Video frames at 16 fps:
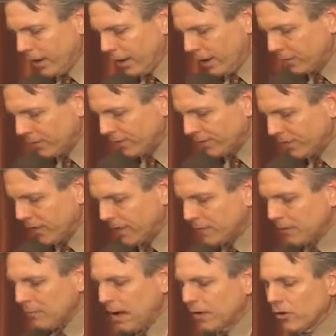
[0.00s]
And we have
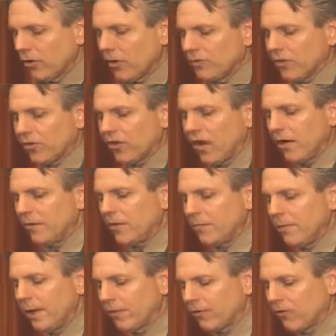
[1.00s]
sent among you of yourselves a
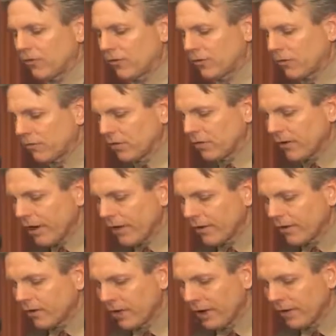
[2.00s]
messenger to recite
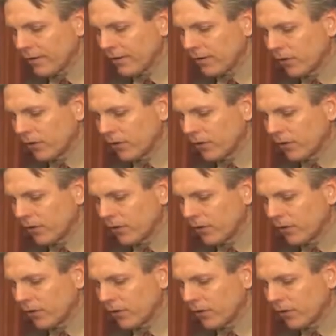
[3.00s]
our signs